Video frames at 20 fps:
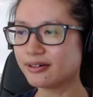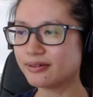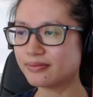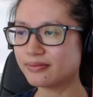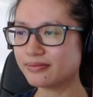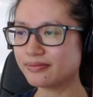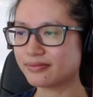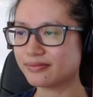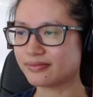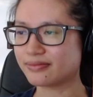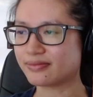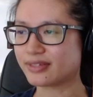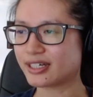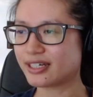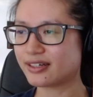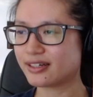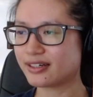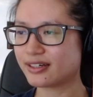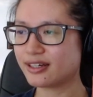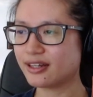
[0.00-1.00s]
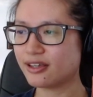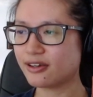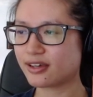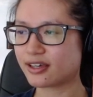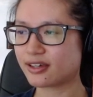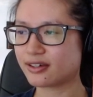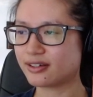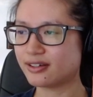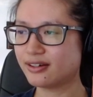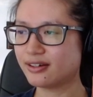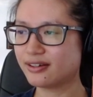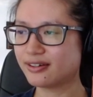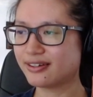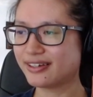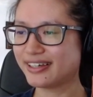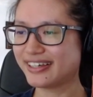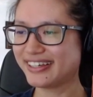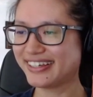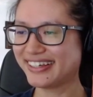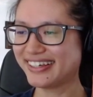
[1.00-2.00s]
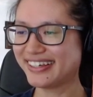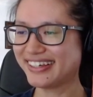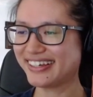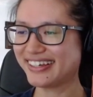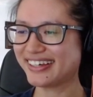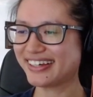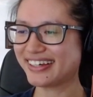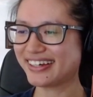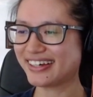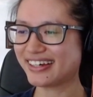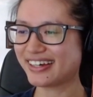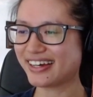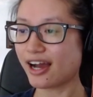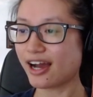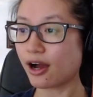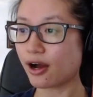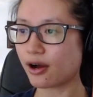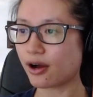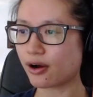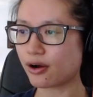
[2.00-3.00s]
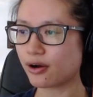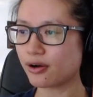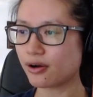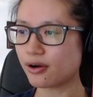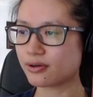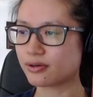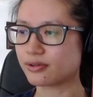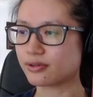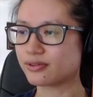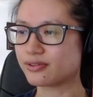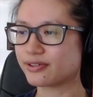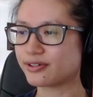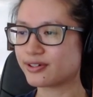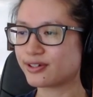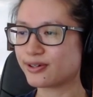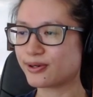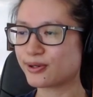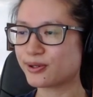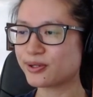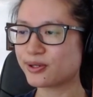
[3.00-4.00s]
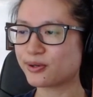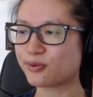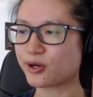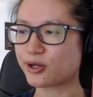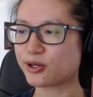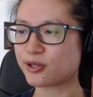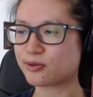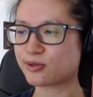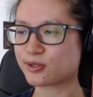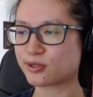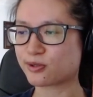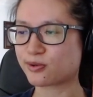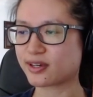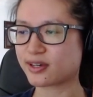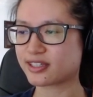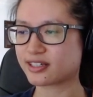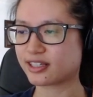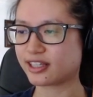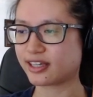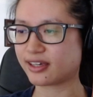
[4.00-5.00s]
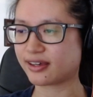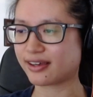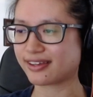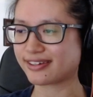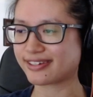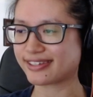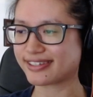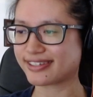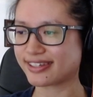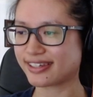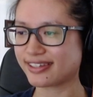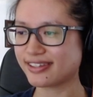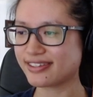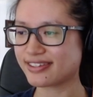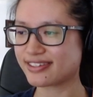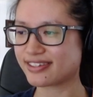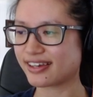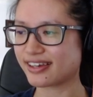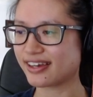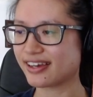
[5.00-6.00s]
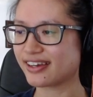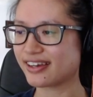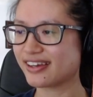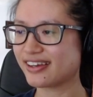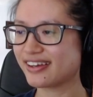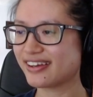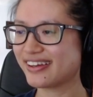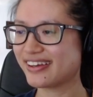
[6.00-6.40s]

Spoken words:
A new kid. Oh, you're the one who was always clinging to Sensei.